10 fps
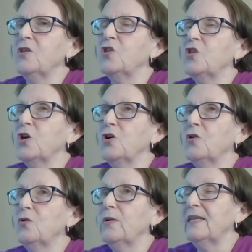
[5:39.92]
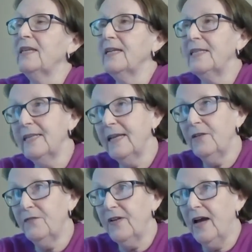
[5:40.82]
So in
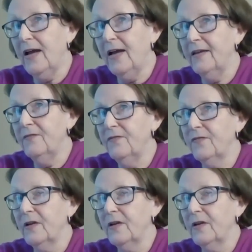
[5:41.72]
1985,